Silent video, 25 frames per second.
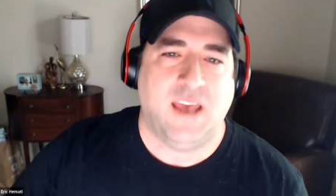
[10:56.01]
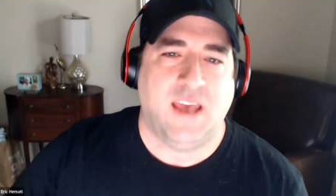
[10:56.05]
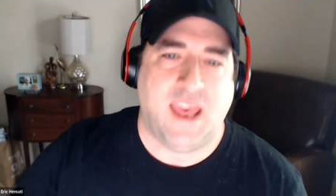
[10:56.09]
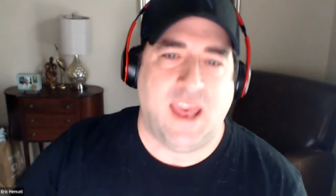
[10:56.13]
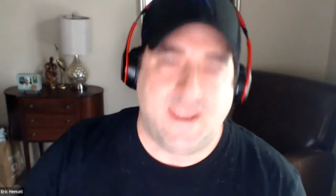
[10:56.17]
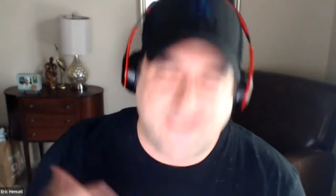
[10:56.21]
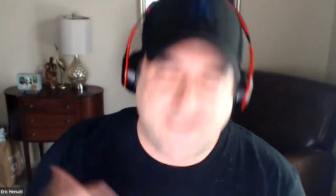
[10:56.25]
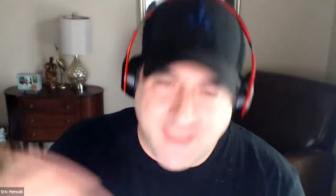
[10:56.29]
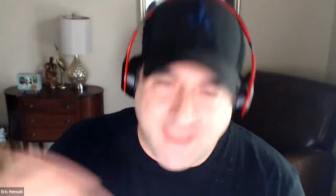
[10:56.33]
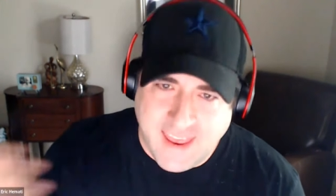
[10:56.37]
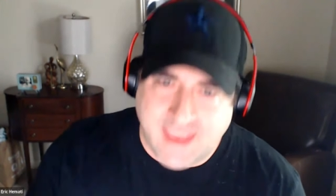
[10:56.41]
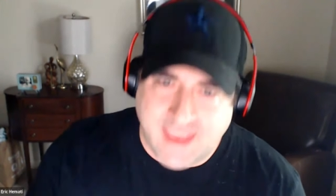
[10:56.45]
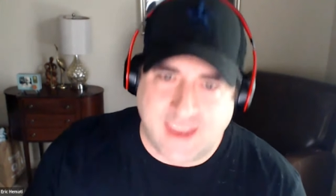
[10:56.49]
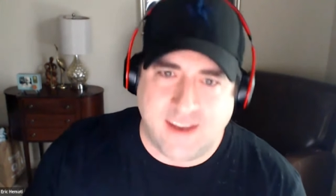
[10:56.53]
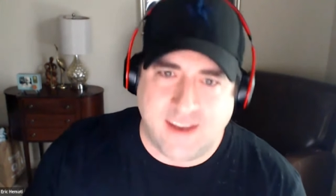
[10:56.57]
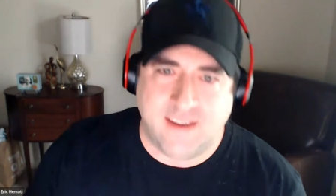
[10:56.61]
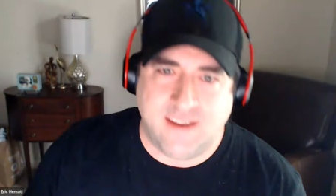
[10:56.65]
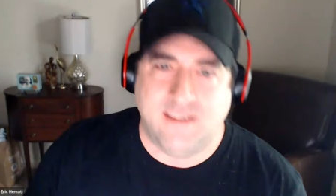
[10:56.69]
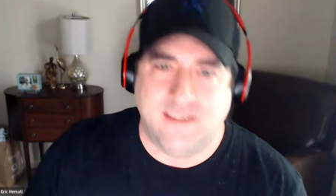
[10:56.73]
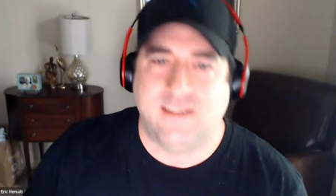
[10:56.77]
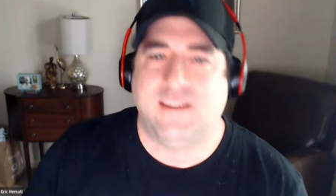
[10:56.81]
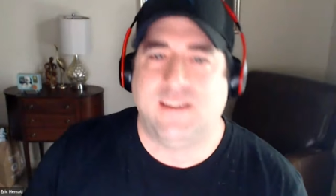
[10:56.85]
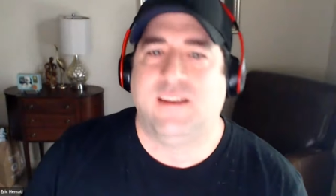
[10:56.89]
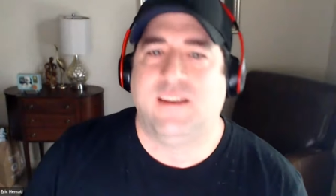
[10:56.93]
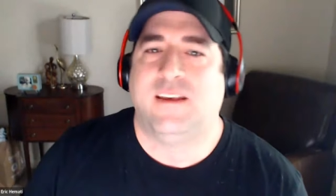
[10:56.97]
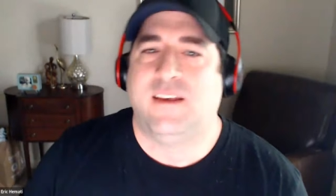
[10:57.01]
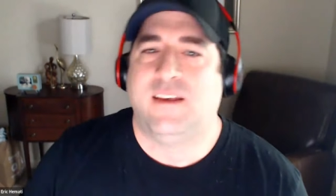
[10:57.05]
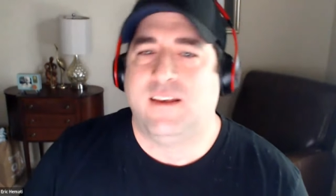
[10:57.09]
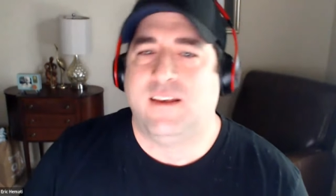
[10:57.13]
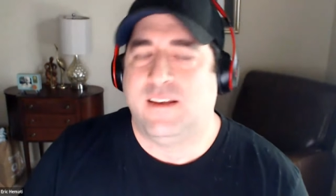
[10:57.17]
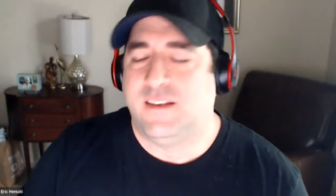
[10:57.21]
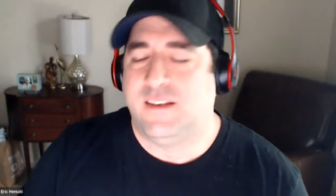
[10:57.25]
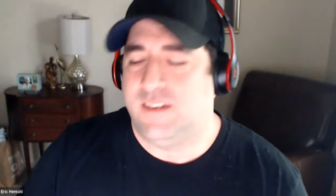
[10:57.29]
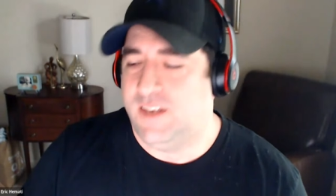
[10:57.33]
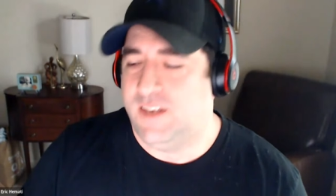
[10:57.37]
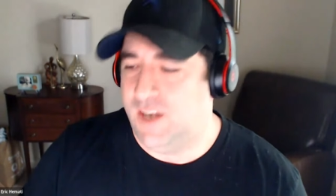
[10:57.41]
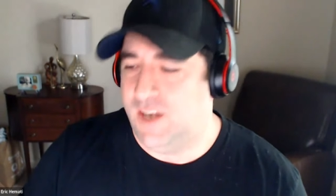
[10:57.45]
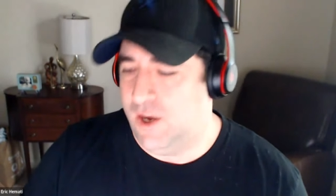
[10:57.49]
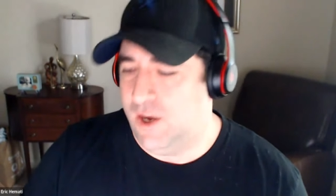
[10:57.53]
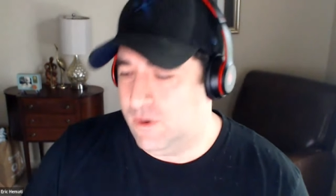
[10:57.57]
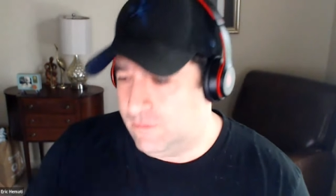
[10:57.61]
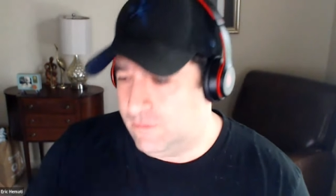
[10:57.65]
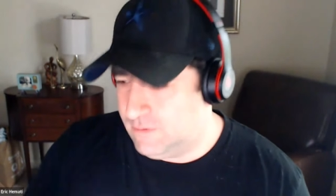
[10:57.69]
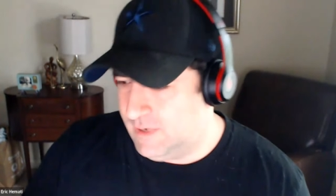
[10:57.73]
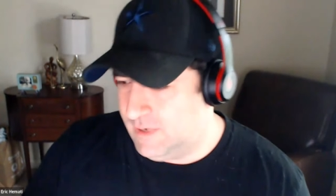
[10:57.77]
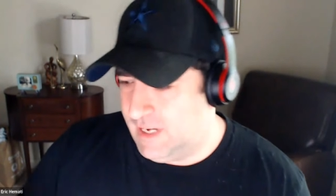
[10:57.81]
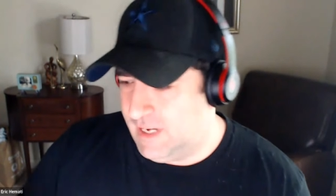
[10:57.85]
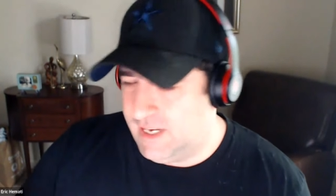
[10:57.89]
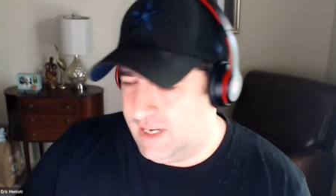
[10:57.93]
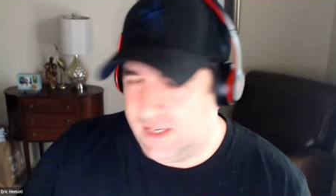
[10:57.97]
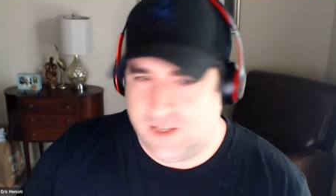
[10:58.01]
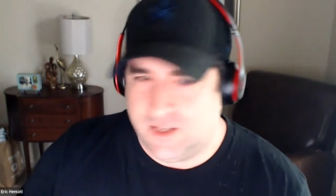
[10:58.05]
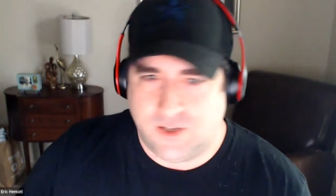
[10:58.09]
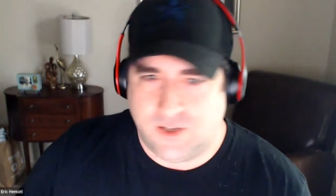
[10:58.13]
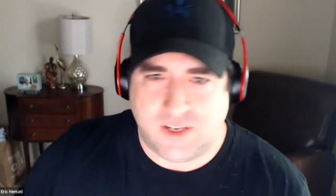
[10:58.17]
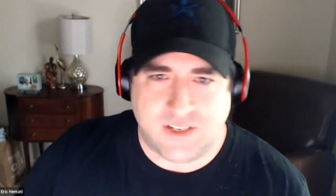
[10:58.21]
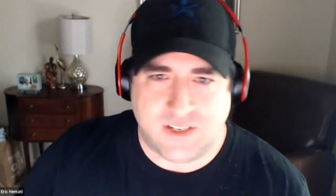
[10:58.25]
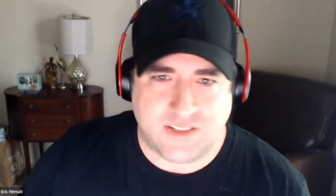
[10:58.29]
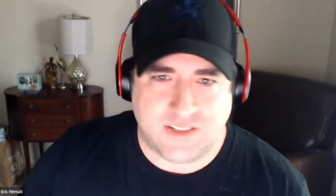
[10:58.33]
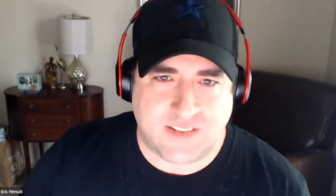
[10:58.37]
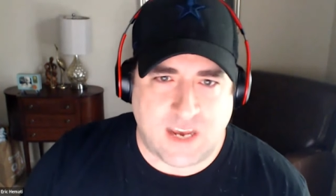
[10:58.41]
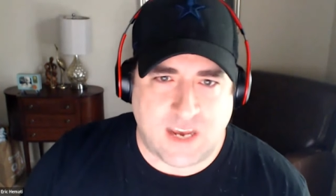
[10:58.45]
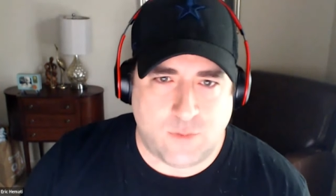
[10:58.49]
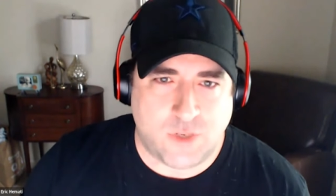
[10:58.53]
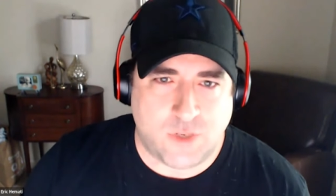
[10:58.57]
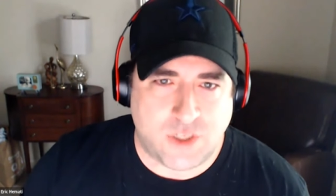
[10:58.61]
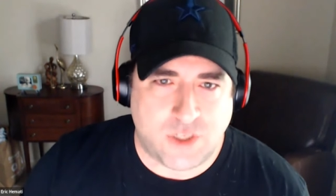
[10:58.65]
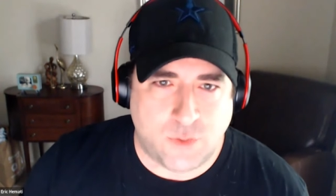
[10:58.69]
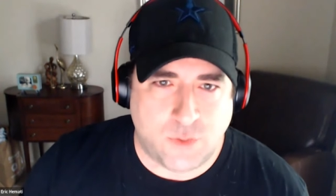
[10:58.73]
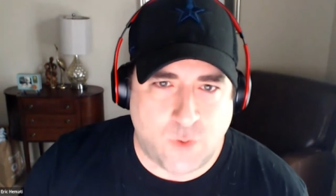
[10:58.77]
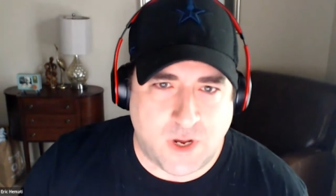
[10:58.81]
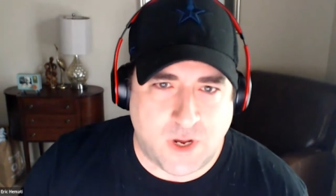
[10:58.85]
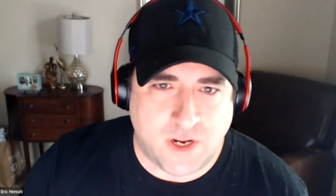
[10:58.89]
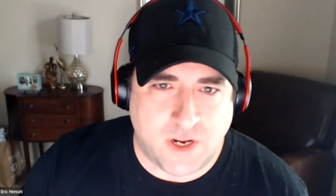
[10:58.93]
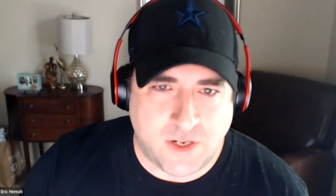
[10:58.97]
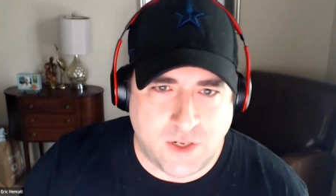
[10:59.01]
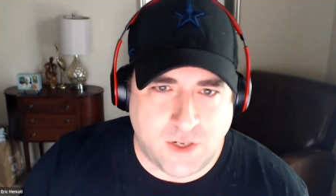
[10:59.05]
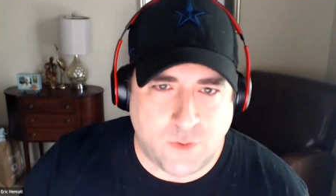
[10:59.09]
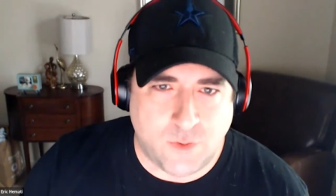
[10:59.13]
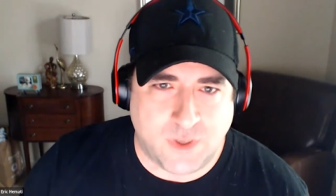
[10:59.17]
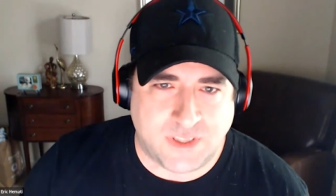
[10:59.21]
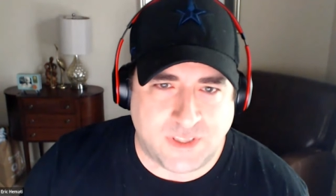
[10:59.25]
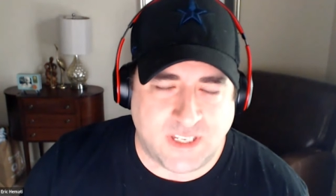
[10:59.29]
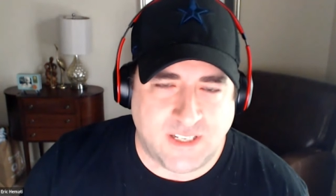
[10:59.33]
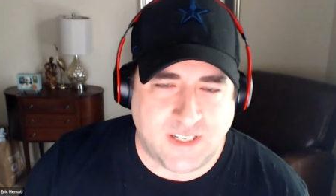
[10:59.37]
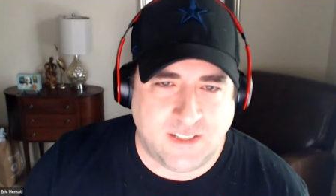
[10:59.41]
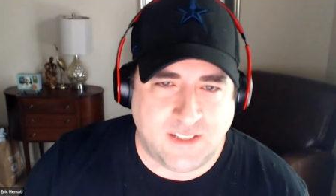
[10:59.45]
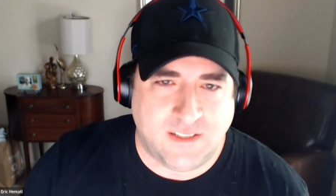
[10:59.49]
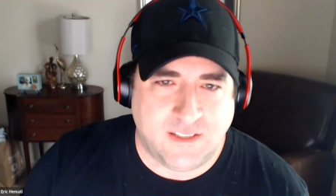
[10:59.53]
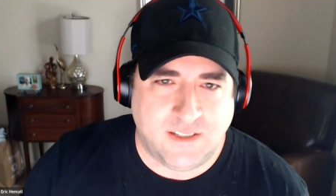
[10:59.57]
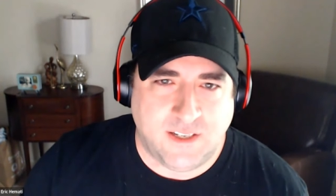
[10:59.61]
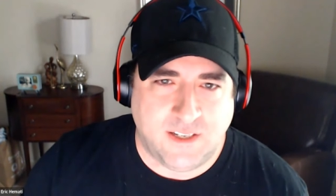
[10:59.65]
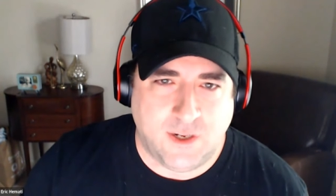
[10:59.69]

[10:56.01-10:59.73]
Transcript: and then, you know, uh, you can decide what you want to do with it.